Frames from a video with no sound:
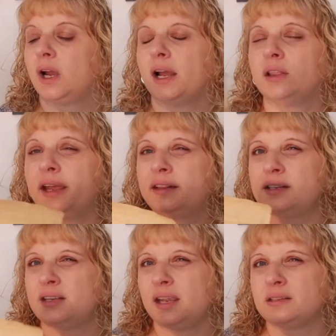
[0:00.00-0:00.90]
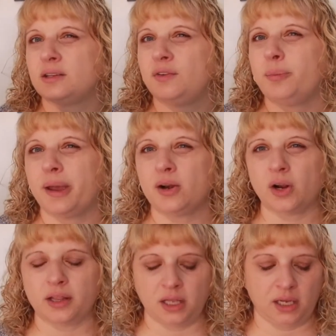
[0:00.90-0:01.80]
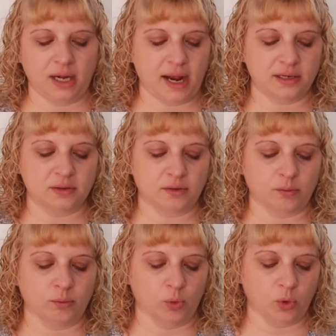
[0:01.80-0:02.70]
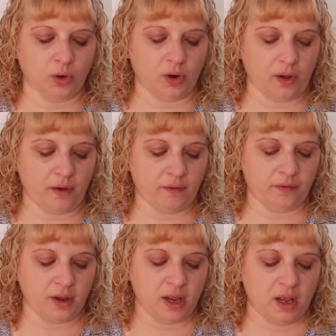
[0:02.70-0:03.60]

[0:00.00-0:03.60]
I like the taste of it better. I think it has more of